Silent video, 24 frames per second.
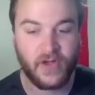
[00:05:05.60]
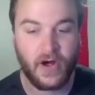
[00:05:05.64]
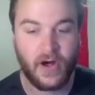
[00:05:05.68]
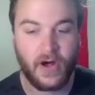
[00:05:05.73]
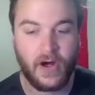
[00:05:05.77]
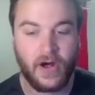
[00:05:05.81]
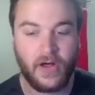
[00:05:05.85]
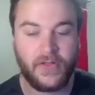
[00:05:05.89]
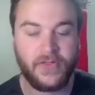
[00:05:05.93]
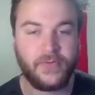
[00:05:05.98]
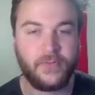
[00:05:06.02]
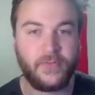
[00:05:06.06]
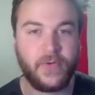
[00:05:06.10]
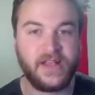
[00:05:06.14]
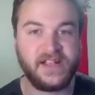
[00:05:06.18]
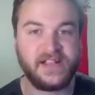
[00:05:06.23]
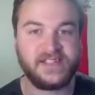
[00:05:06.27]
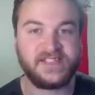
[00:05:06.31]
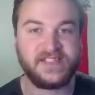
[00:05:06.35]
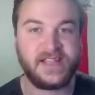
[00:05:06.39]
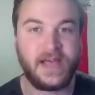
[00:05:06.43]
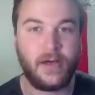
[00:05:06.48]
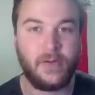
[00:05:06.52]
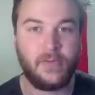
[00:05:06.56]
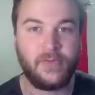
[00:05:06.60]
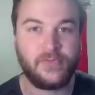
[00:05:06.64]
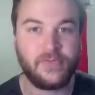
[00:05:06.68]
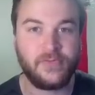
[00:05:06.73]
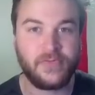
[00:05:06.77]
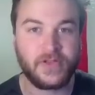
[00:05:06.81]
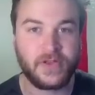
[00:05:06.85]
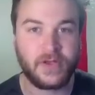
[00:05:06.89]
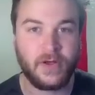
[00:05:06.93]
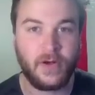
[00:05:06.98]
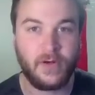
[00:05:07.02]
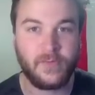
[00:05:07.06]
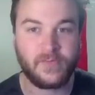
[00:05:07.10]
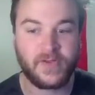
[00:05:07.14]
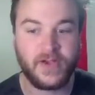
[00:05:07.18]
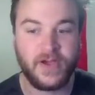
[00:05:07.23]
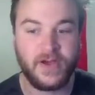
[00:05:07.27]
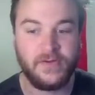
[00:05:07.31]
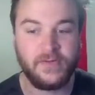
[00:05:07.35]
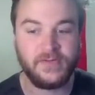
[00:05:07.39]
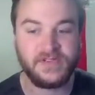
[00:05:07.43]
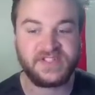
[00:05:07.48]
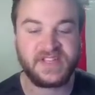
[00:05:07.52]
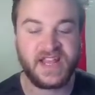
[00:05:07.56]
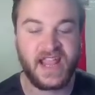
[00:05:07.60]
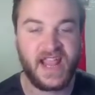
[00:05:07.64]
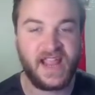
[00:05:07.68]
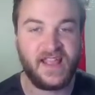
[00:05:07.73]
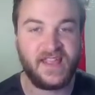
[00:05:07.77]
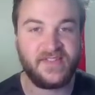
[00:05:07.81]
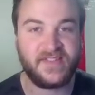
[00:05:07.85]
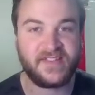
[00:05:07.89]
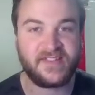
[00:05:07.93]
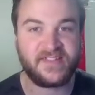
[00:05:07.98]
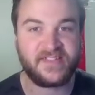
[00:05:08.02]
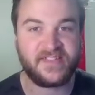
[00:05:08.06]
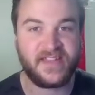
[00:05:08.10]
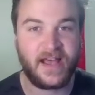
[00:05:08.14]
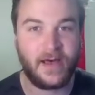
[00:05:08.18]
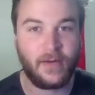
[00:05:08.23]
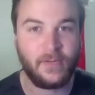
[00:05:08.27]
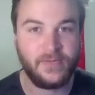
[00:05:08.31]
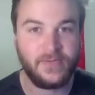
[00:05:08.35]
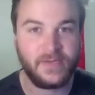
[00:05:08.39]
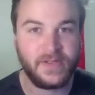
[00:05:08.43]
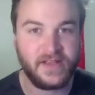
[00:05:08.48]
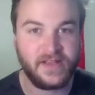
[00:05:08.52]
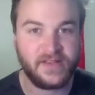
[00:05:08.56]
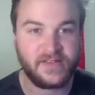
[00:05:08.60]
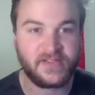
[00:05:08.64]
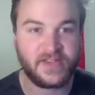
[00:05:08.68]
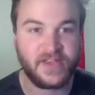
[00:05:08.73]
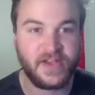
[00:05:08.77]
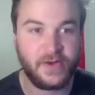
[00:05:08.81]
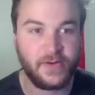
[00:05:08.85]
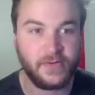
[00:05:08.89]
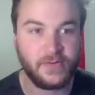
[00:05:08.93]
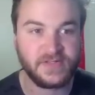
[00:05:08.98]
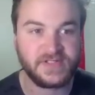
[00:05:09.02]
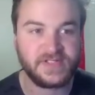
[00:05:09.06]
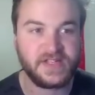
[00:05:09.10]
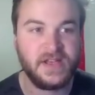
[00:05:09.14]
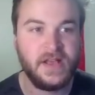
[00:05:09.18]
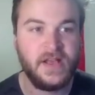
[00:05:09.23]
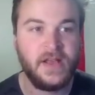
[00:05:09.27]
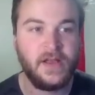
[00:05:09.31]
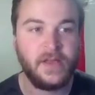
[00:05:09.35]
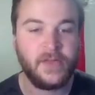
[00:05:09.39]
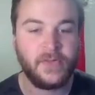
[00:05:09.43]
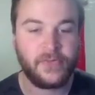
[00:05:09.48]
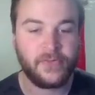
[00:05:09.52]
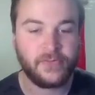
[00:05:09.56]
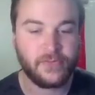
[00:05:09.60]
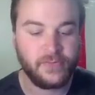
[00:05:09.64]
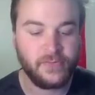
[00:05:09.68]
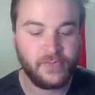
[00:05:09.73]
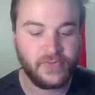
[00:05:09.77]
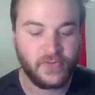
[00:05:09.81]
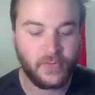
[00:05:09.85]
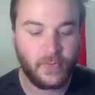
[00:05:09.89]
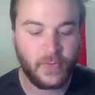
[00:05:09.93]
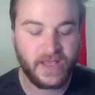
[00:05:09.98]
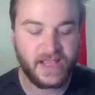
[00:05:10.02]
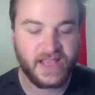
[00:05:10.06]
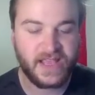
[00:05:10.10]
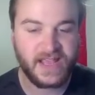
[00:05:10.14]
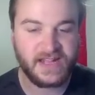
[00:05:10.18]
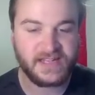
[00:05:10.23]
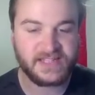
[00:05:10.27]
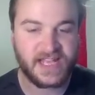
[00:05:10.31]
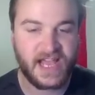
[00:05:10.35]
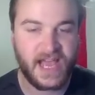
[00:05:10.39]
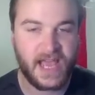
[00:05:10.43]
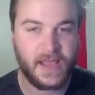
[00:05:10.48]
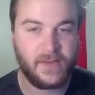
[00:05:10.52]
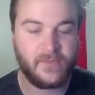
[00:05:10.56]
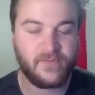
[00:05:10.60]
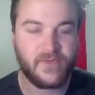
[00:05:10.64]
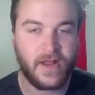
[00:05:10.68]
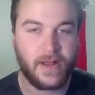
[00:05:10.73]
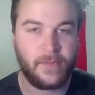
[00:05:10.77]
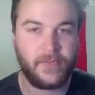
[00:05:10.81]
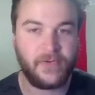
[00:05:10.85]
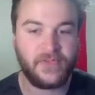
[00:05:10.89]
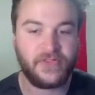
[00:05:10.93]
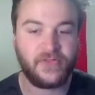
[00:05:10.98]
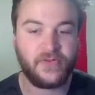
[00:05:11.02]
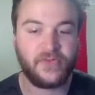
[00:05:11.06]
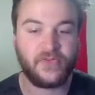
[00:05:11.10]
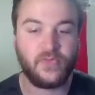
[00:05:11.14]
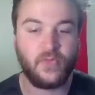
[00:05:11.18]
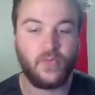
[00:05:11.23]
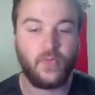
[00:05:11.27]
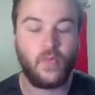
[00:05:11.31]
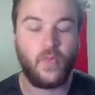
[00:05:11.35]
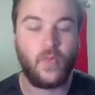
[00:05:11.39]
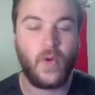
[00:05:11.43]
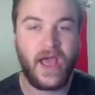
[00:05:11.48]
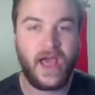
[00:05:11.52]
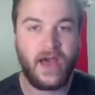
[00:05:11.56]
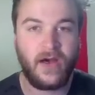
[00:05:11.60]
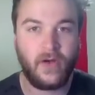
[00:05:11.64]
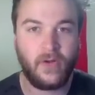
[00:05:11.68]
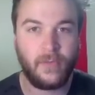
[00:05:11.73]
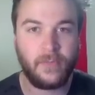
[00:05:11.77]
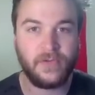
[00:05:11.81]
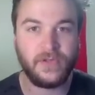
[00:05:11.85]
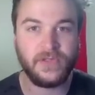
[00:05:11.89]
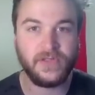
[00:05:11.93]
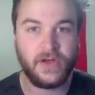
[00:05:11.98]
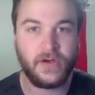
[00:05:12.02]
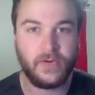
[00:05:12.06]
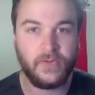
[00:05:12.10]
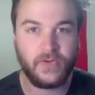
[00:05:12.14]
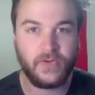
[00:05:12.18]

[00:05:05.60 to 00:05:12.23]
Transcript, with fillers: all the way south through the Gulf Coast and the southeast coast through the weekend time frame with those well below